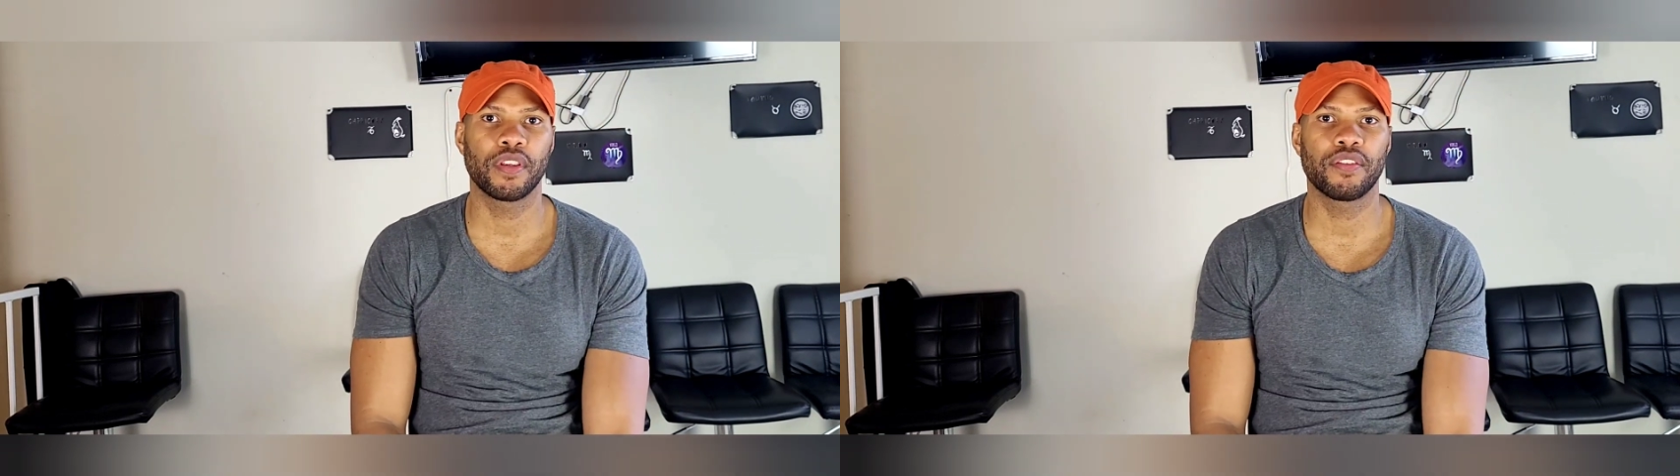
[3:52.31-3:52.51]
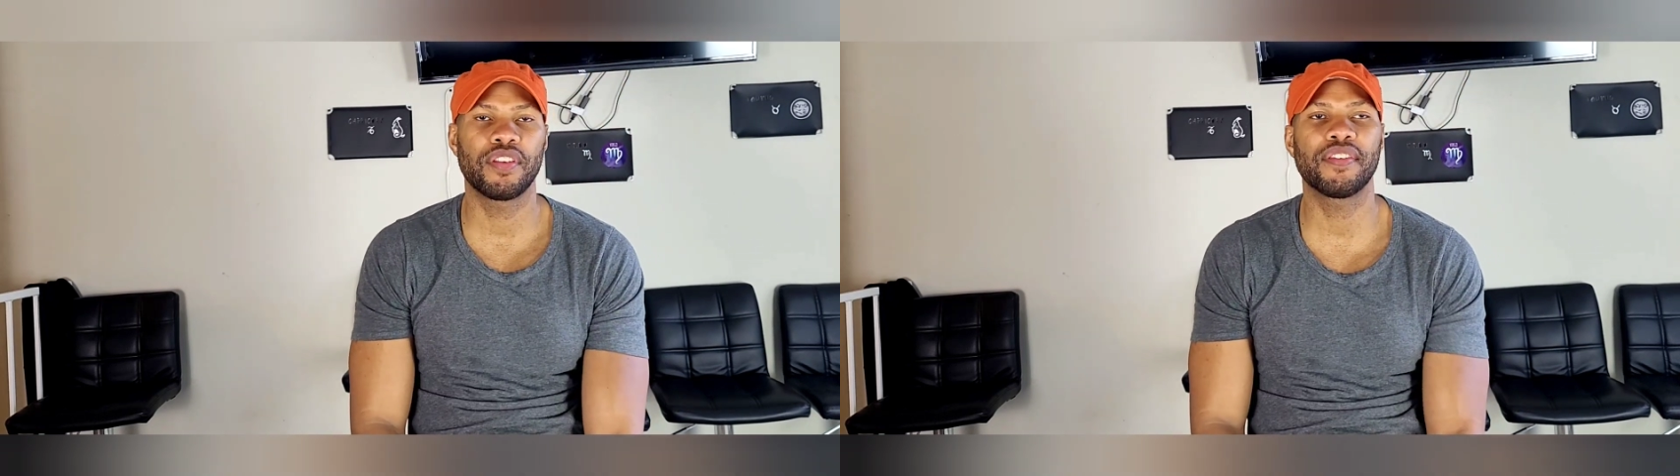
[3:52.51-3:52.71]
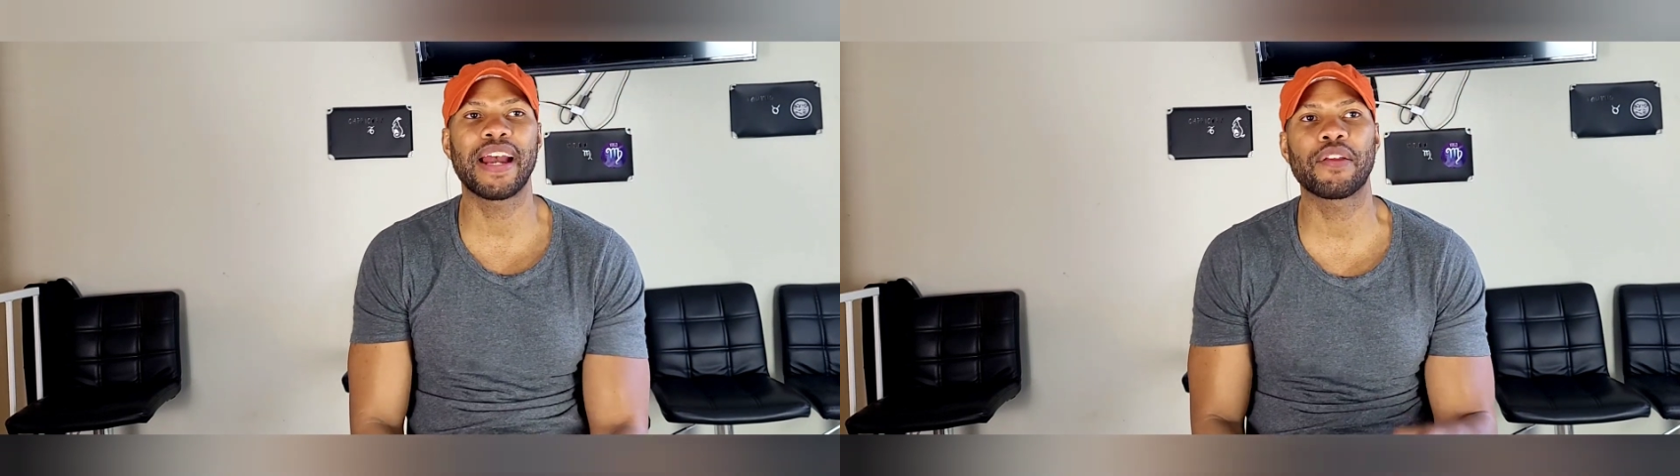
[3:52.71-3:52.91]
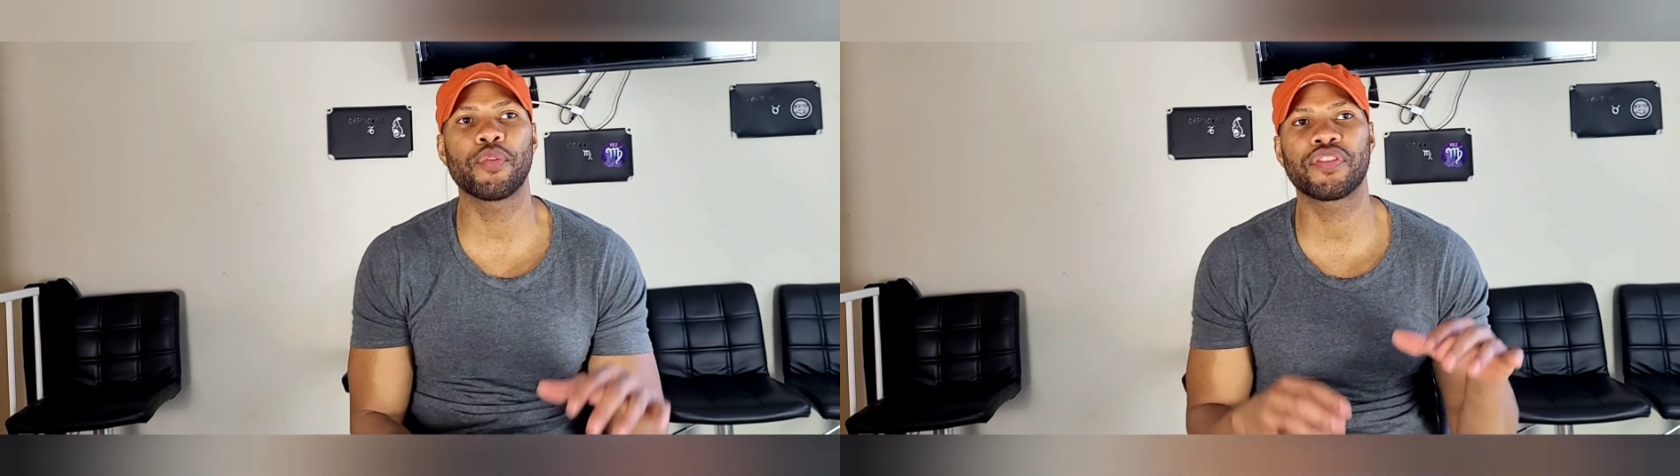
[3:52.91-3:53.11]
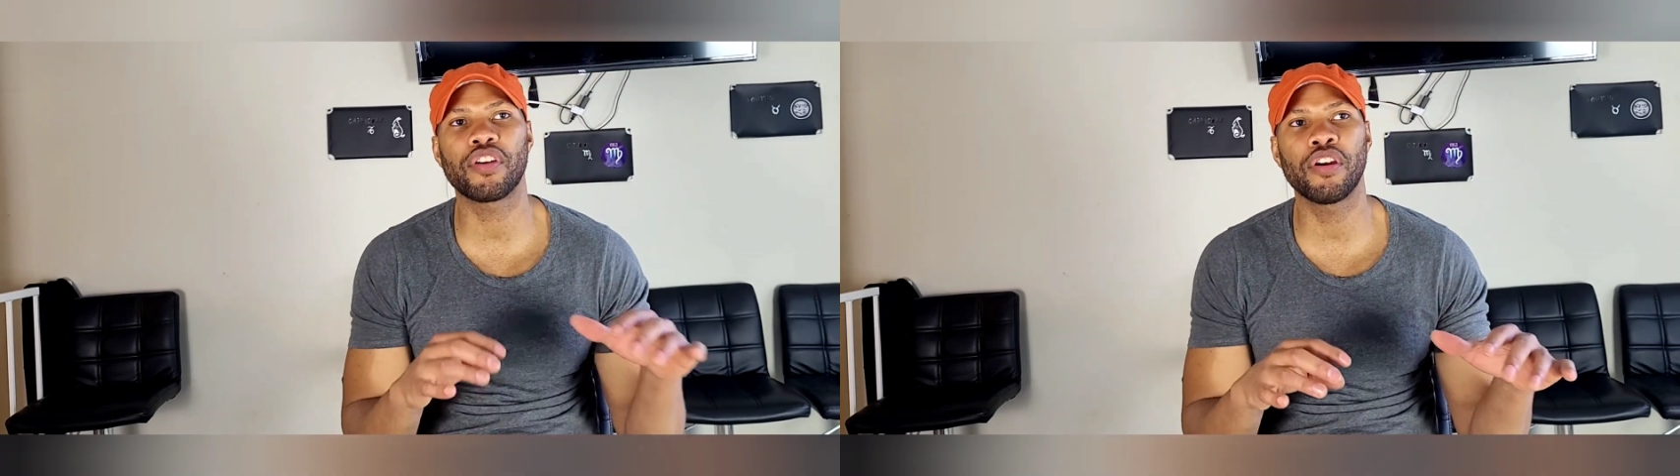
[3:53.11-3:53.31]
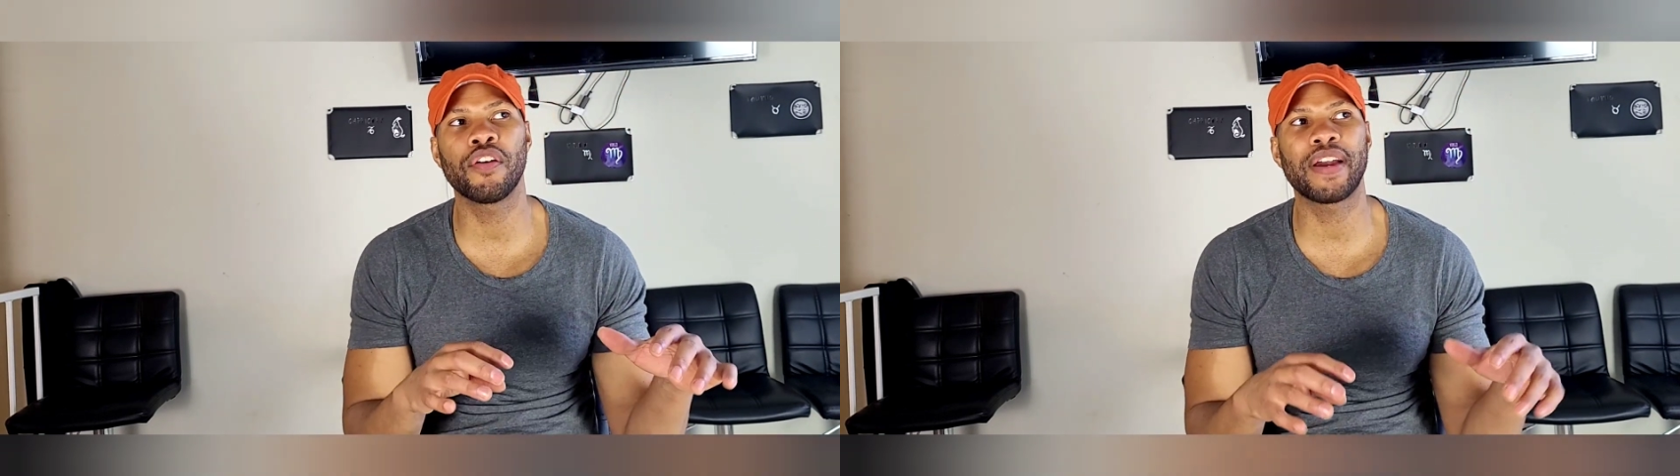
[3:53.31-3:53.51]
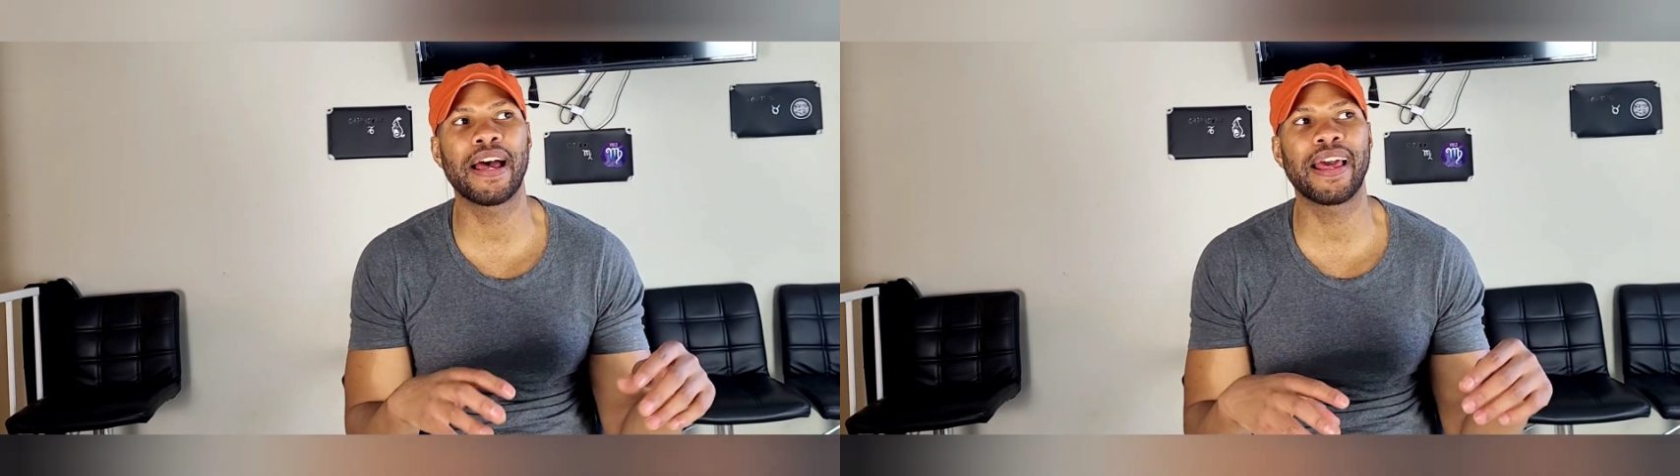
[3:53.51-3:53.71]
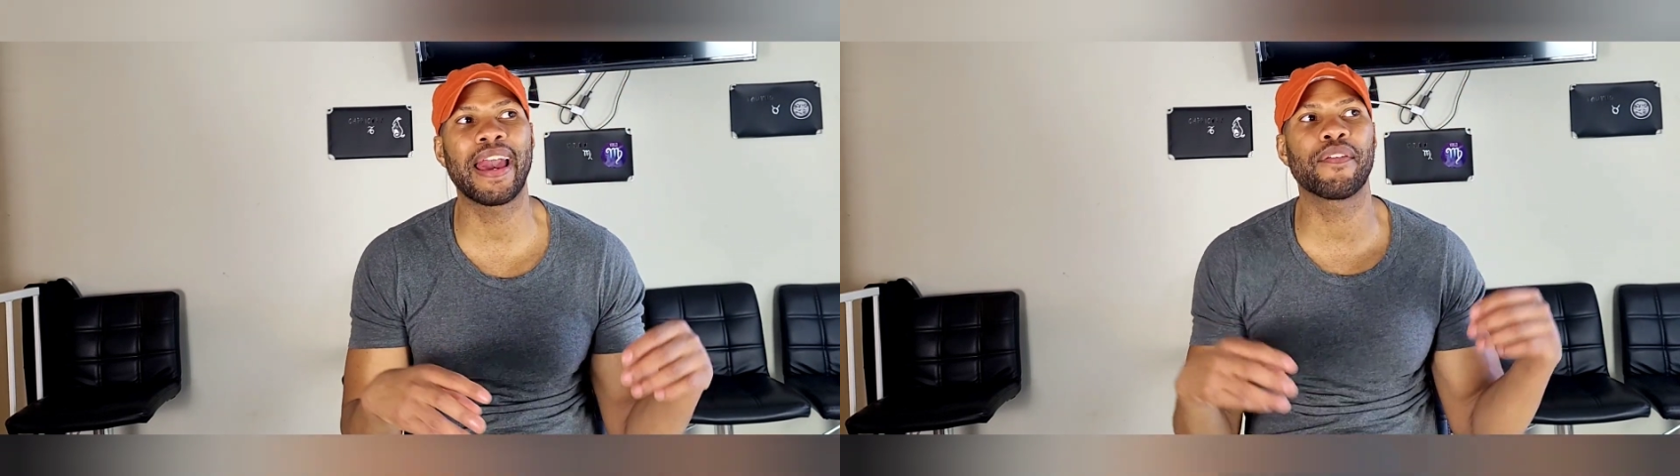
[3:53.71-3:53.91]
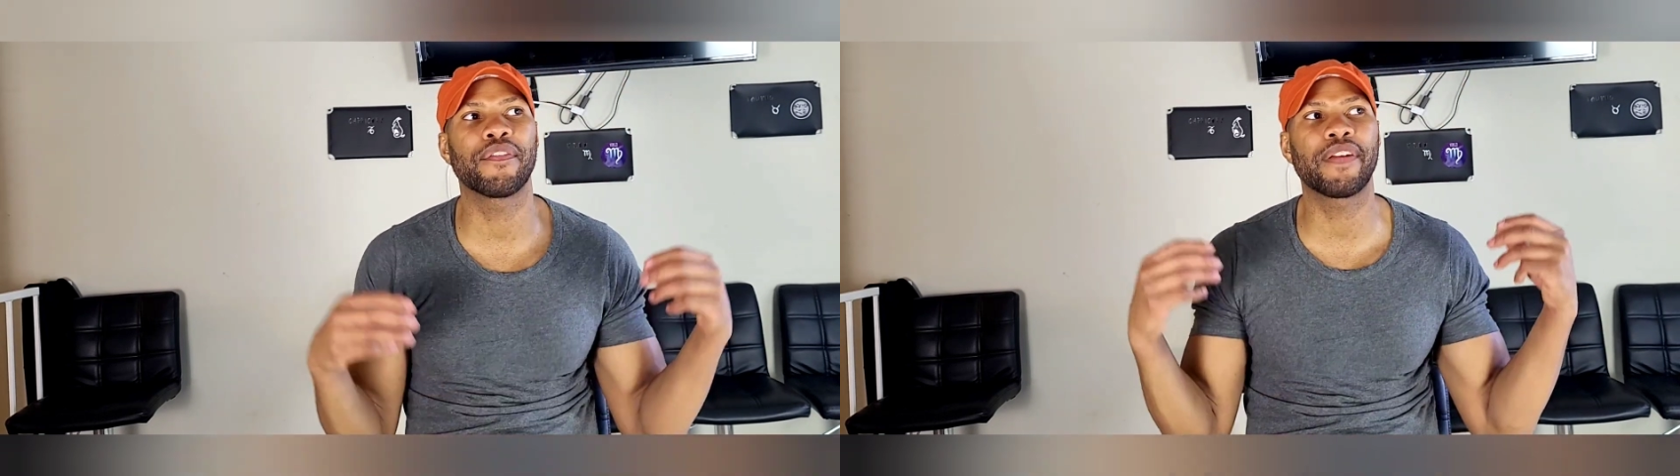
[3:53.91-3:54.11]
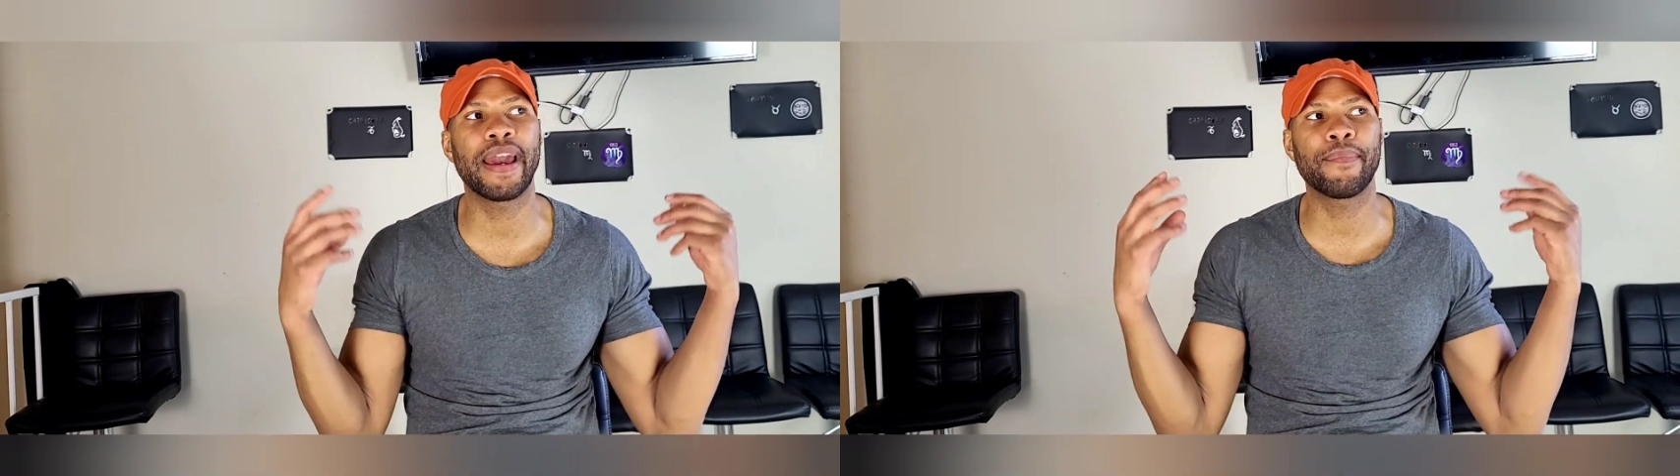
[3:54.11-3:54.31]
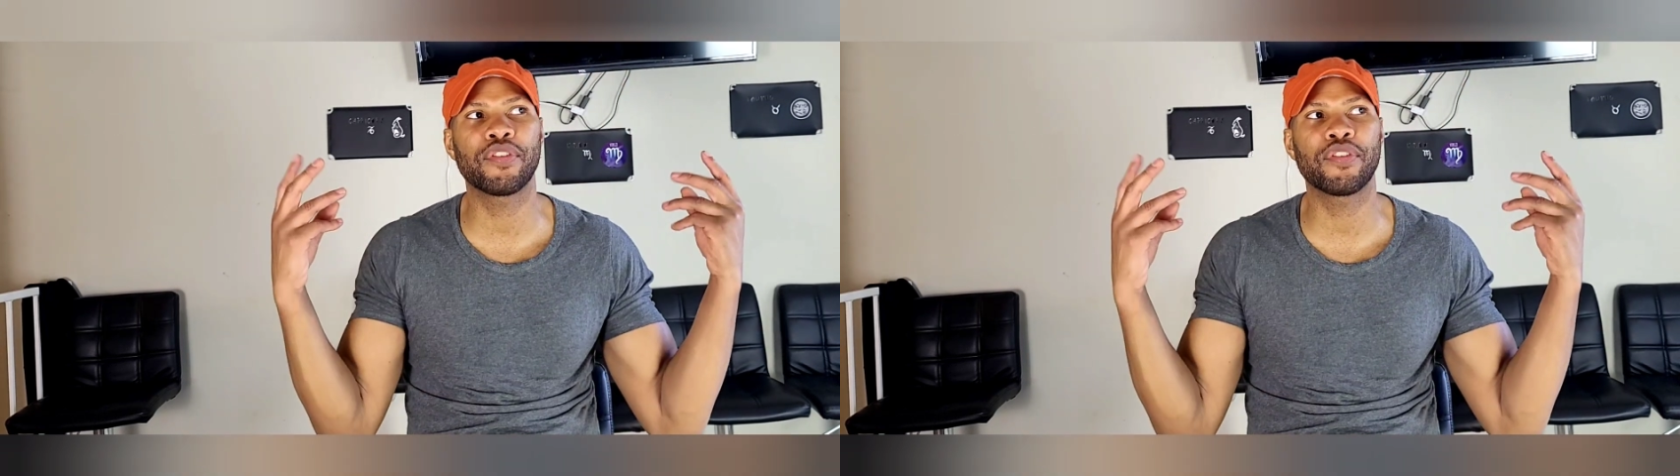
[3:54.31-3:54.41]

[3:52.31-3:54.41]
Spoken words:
She's kind of reserved, kind of like having flames